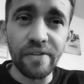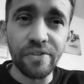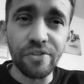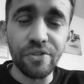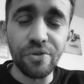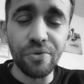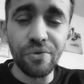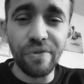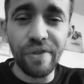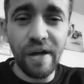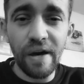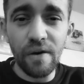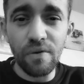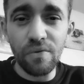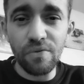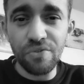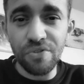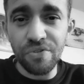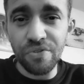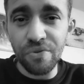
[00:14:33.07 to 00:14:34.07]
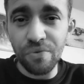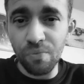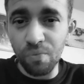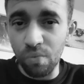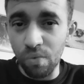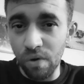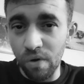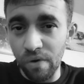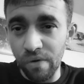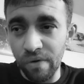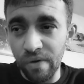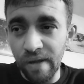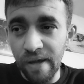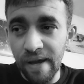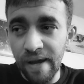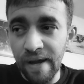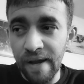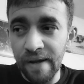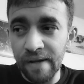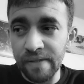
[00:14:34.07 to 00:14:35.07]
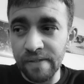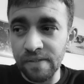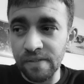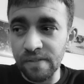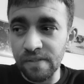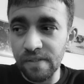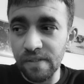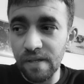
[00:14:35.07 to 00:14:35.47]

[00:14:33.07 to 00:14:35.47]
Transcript: 2001. And